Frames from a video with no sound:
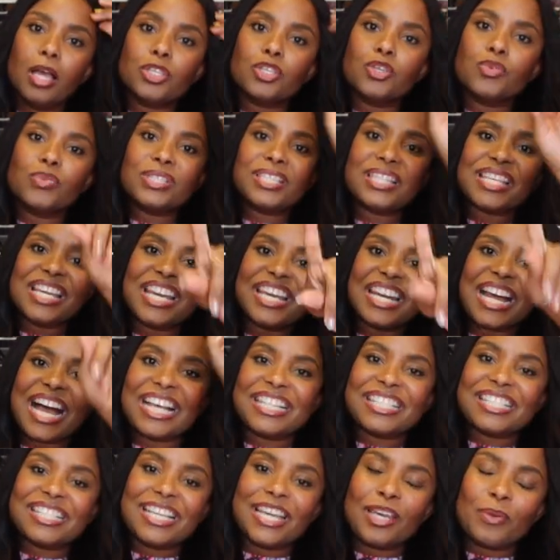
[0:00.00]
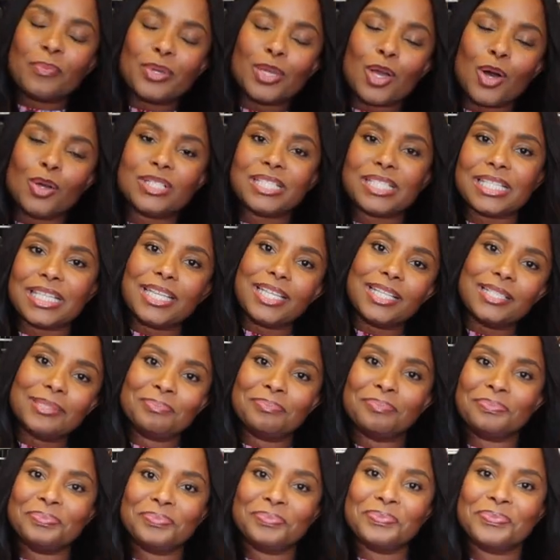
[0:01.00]
You see it, I see it, we all see it.
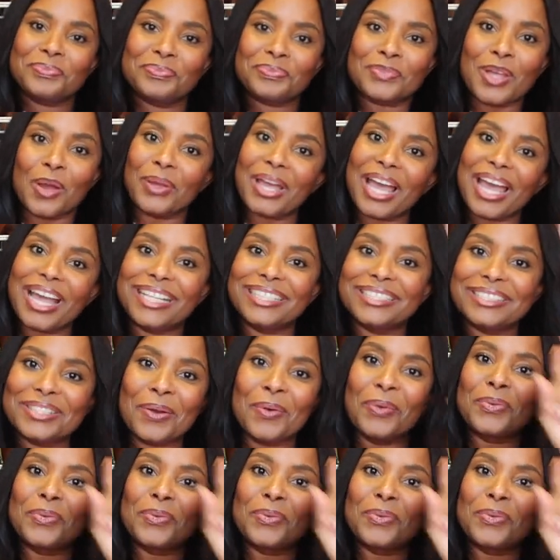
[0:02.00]
Okay?